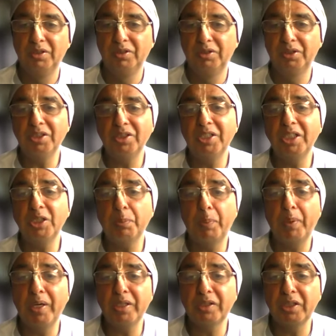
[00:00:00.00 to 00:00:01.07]
Just as a
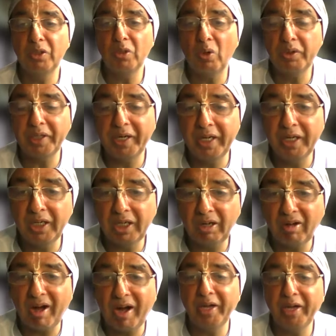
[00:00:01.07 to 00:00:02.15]
person not
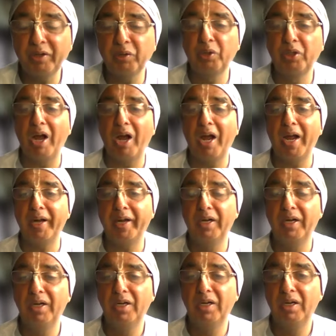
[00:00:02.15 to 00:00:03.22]
inclined to die
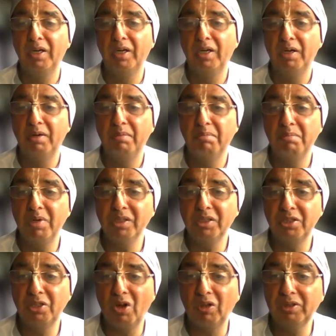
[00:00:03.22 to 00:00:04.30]

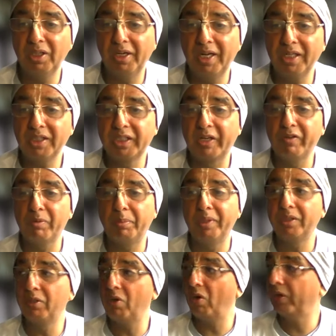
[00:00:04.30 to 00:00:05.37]
must nonetheless give up
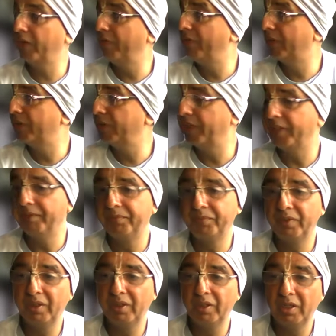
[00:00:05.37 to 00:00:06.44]
his longevity,
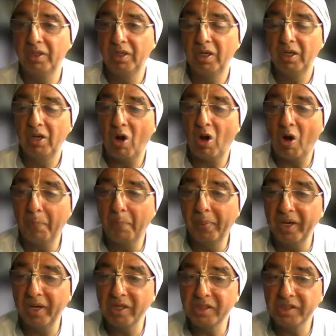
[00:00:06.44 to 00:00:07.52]

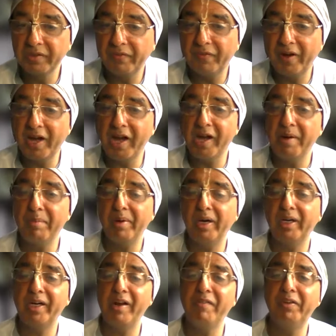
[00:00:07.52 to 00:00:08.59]
opulence, fame,
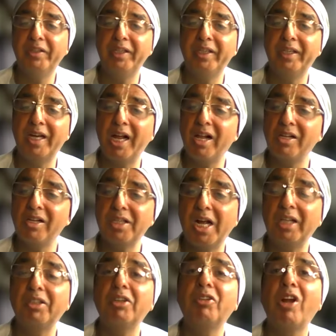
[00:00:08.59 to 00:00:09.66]
and everything else
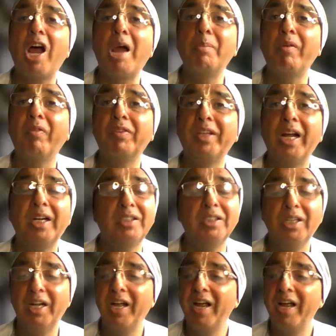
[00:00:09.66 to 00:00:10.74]
at the time of death.
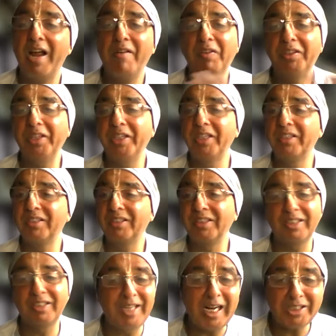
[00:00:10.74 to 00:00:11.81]
Everything
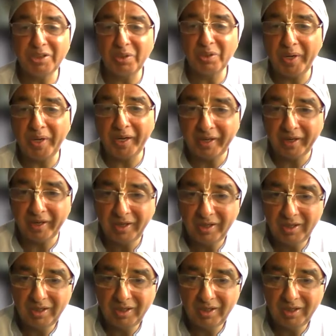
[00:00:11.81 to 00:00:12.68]
snatched away.